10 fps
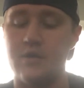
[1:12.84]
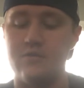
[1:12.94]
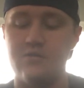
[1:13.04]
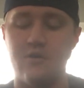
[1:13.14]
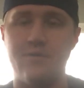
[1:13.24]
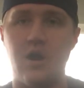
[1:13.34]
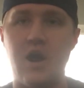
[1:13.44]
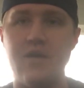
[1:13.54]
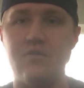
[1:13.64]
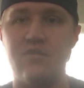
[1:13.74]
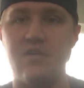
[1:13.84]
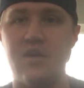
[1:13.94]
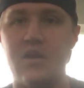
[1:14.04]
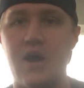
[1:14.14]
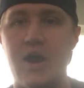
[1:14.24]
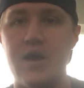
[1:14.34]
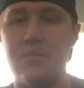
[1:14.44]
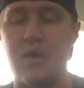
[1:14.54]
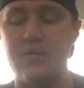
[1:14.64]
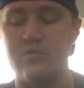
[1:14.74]
so far I have to say
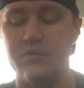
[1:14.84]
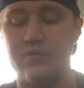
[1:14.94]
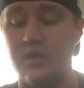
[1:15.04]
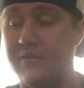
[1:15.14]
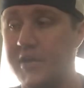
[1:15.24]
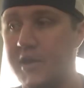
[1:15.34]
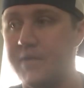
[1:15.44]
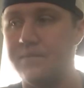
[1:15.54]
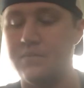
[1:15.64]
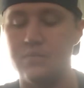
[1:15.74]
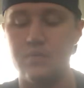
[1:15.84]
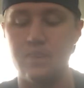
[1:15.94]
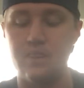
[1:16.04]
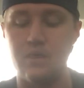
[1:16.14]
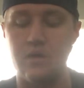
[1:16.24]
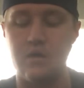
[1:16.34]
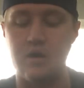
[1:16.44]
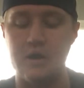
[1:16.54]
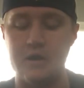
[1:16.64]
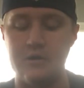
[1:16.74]
I'm absolutely loving it.
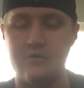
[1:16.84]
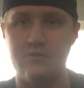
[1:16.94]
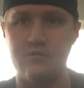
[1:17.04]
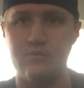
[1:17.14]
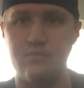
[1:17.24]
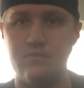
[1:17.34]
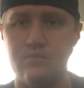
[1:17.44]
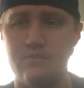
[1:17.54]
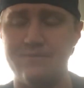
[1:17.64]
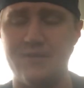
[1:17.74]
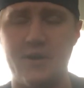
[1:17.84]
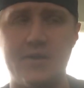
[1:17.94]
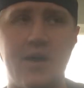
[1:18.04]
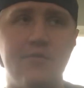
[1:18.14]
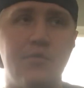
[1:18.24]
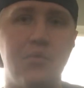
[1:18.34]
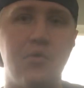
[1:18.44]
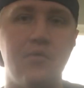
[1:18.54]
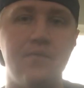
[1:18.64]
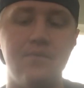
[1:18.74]
It's very
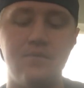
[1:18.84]
comfortable.